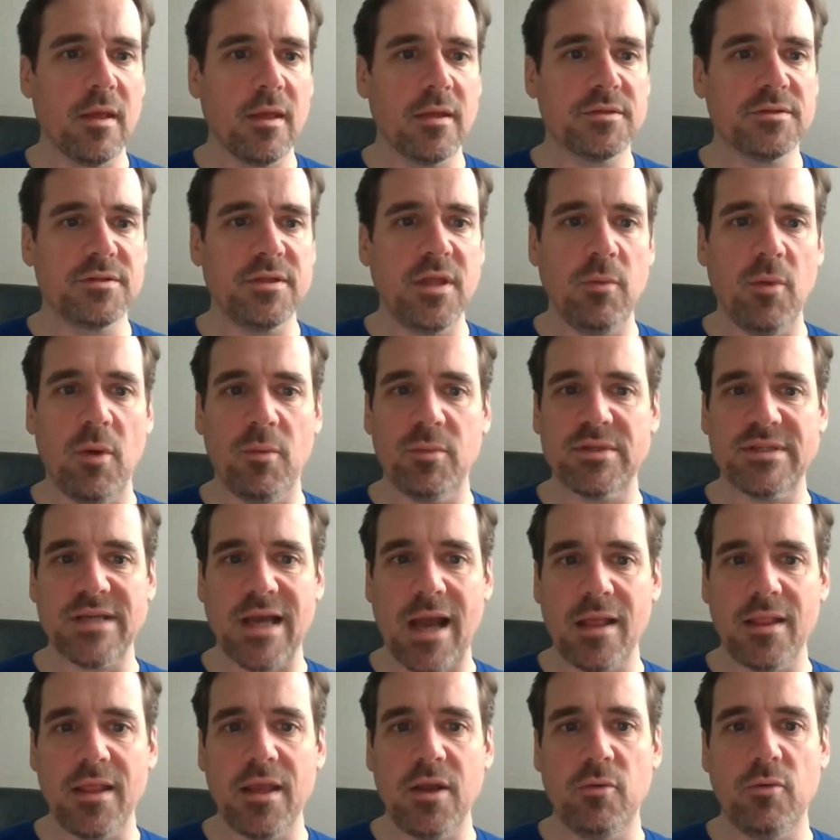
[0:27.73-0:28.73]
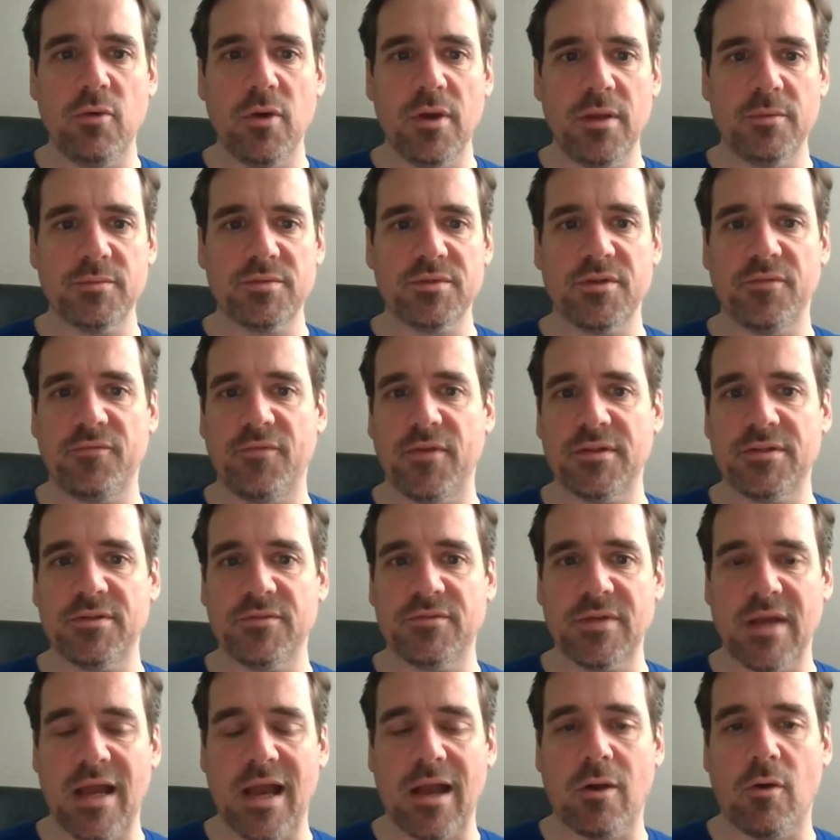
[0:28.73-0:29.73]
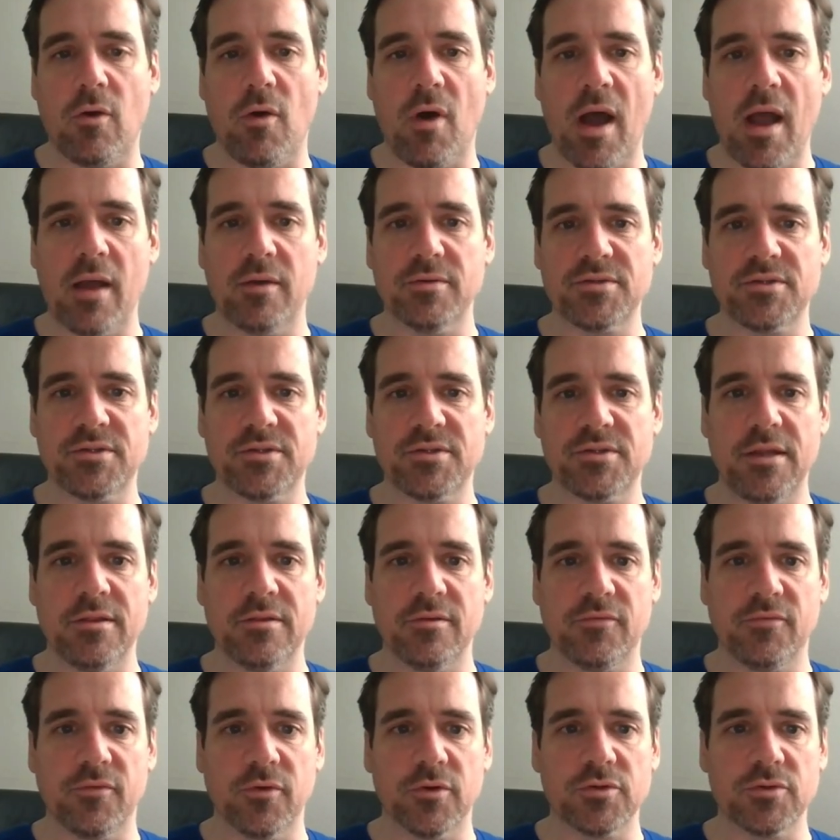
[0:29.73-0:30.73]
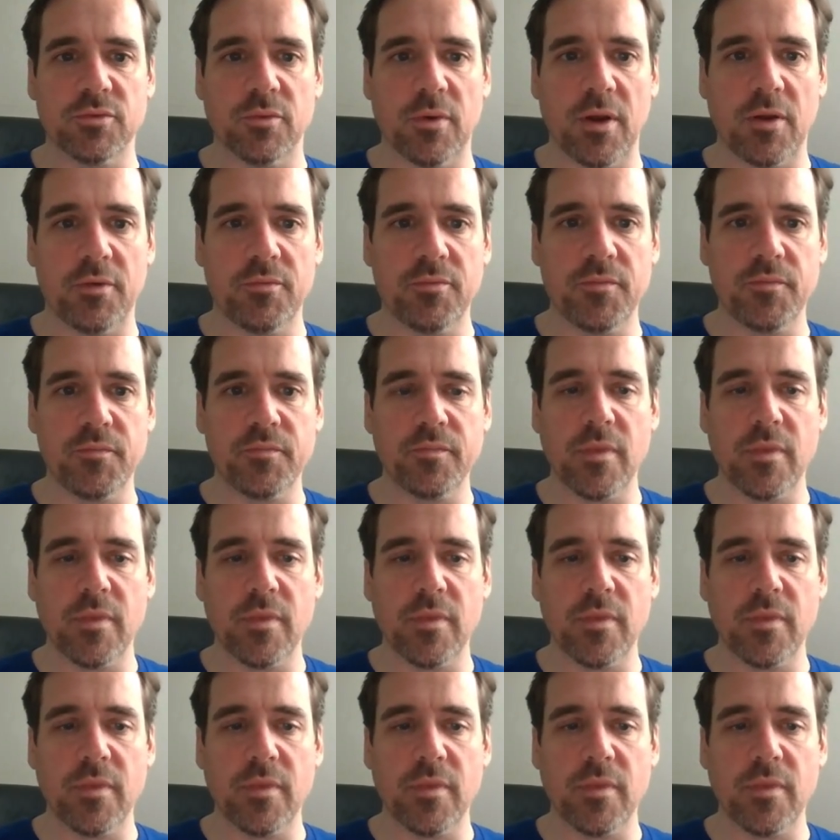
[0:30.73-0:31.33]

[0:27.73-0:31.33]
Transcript: So they went with Tyleik Williams, defensive tackle, Ohio State, in the first round.